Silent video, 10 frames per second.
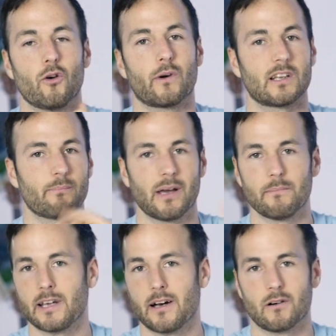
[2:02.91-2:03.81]
when it's
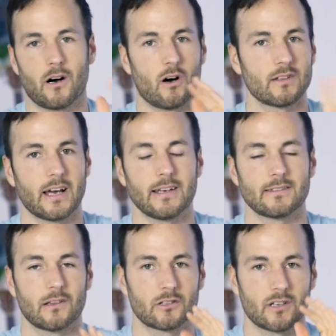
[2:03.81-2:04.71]
pimped out, all
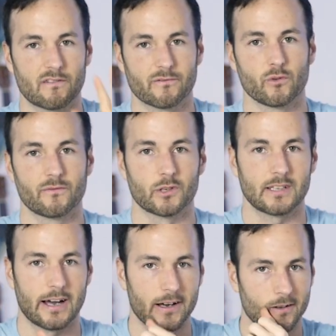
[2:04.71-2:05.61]
nice, looks all fruitful
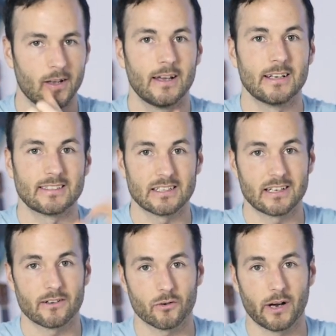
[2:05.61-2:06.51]
style,
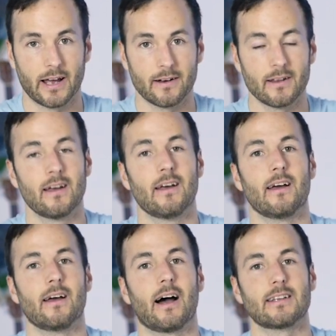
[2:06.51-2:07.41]
600 grand,
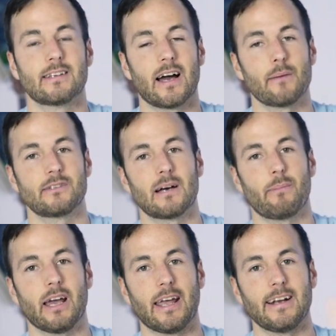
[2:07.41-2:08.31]
I times that
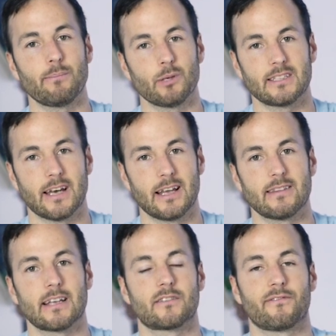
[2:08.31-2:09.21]
by 80%,
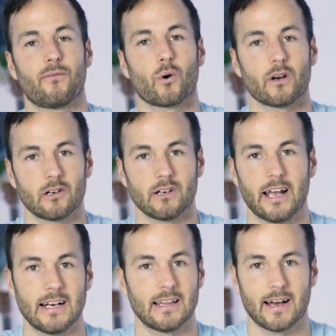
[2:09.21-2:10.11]
that's
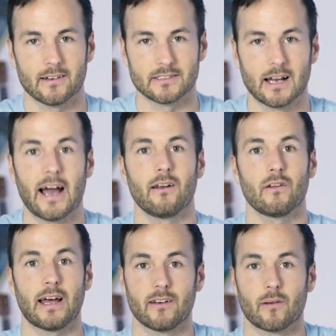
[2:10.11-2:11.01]
480,000. I know
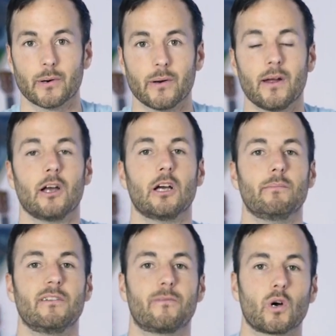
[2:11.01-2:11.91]
that number
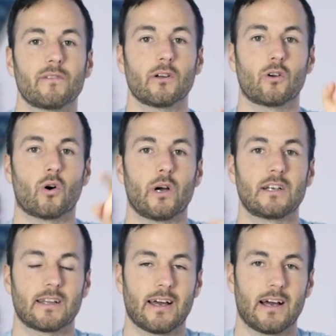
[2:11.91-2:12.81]
before even going
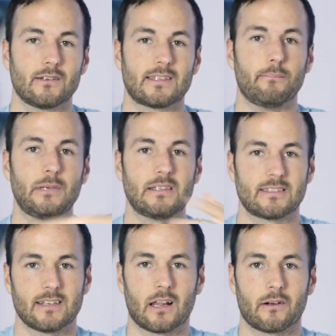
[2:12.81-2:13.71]
to the house to meet the
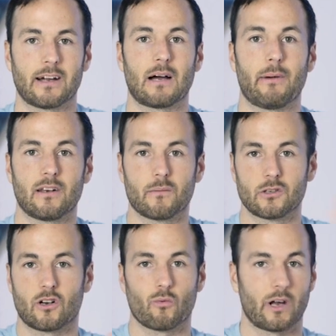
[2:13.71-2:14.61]
seller. I got my
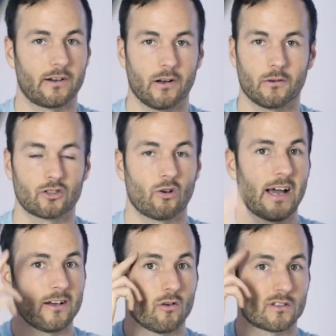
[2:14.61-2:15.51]
numbers all ready to go. So
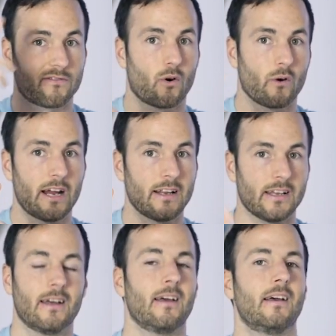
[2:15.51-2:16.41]
I know it's
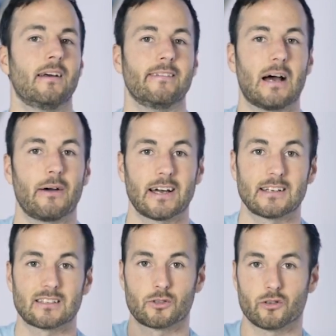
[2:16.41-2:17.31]
480. Now I
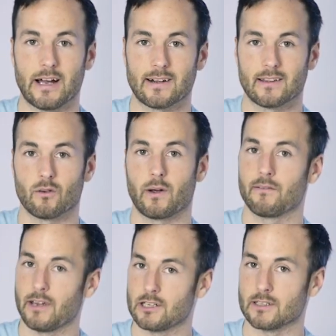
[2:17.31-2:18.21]
gotta subtract the
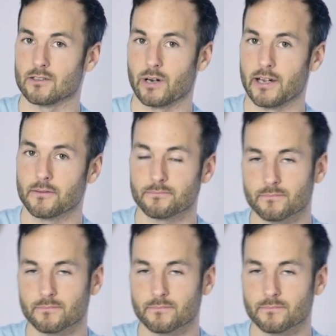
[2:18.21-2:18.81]
renovations, right?